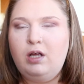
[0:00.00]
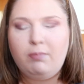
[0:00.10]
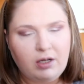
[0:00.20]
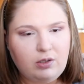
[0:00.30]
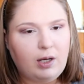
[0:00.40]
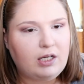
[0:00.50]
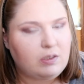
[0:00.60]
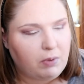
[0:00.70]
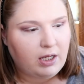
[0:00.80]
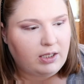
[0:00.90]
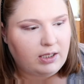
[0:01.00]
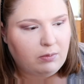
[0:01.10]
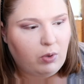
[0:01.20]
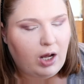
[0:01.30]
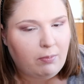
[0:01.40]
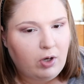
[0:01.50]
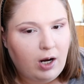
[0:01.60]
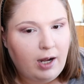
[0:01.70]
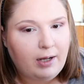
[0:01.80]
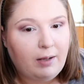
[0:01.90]
I'm like, do I explain to him why I'm
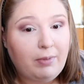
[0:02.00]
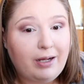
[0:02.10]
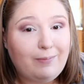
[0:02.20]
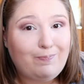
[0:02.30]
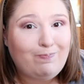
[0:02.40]
crying? I'm like,